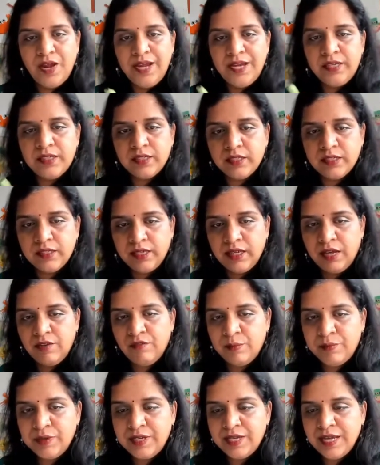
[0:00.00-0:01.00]
right?
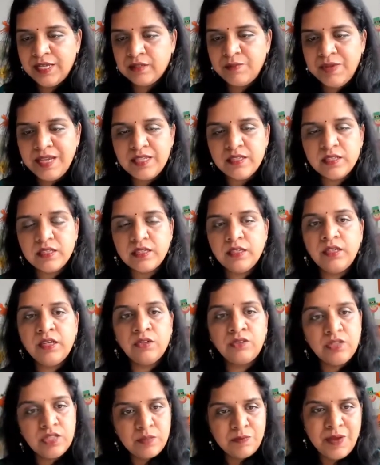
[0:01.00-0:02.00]
Everybody has beans.
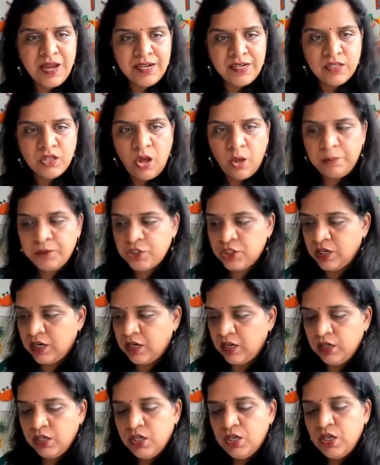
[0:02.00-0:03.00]
Now this part is
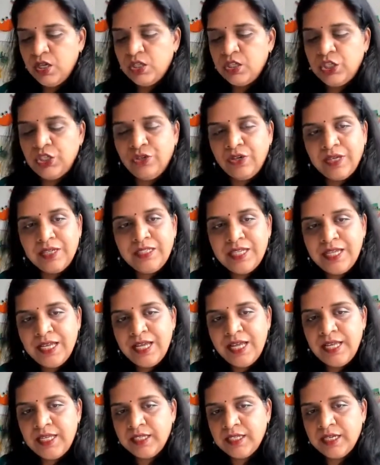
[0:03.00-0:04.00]
optional. So you can
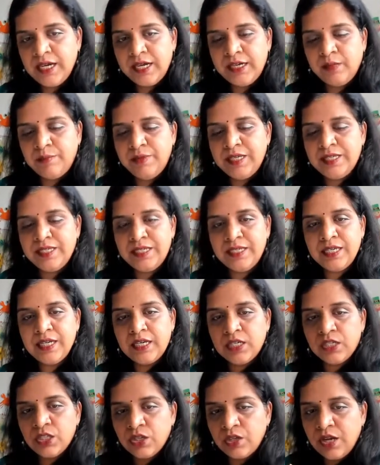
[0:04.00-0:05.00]
just cut a beans
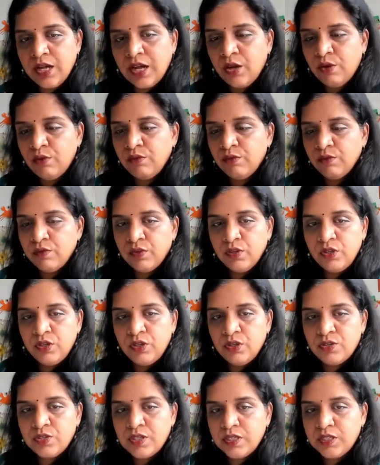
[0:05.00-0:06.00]
here. So now
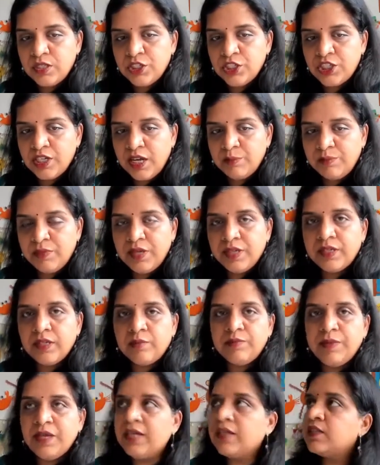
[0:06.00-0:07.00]
you see the shape that
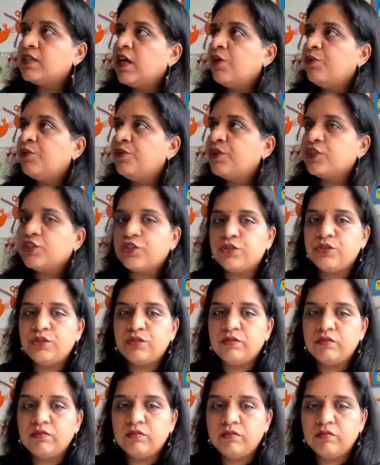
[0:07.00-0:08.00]
it makes. How do I show
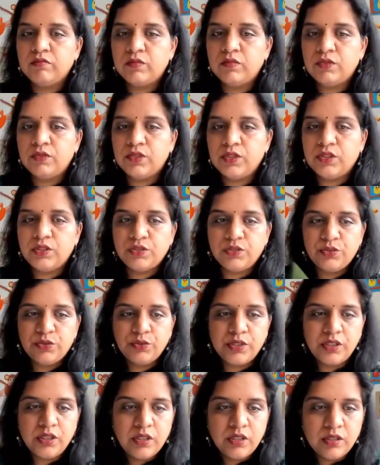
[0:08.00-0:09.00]
you? Do I show
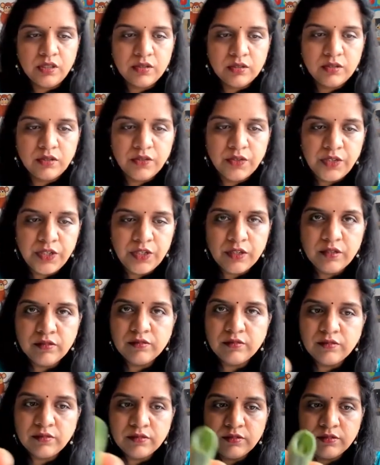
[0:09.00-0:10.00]
you here or here?
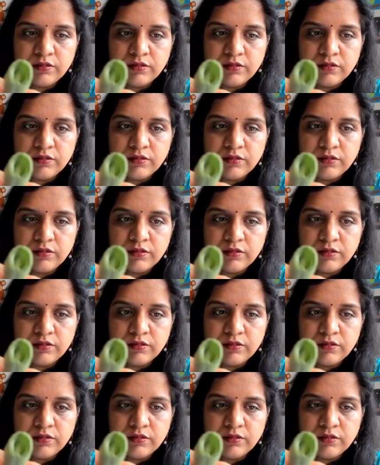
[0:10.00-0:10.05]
